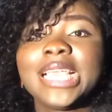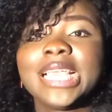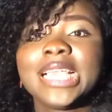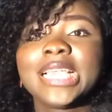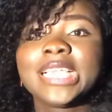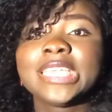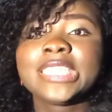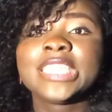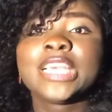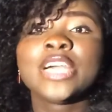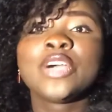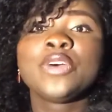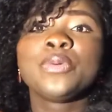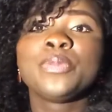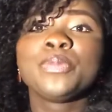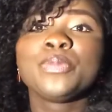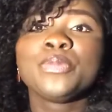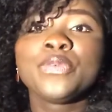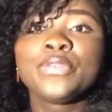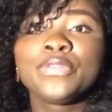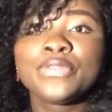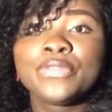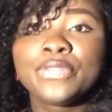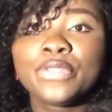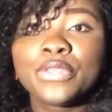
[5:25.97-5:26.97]
and i'll
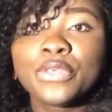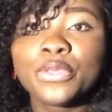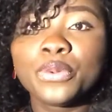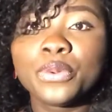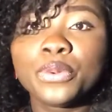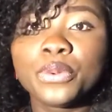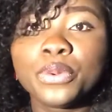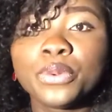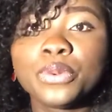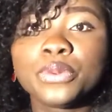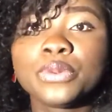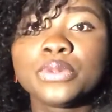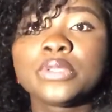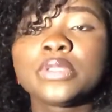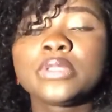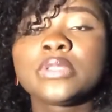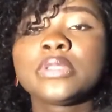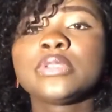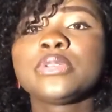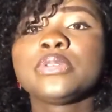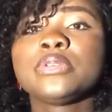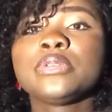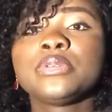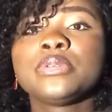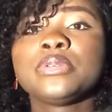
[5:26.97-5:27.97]
move through to
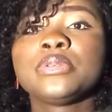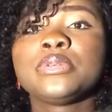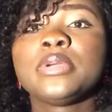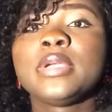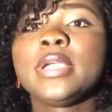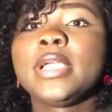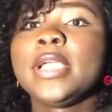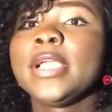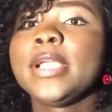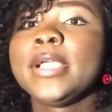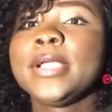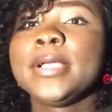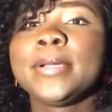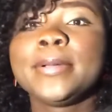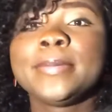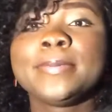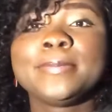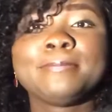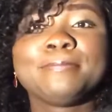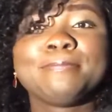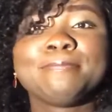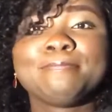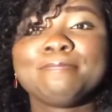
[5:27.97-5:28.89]
um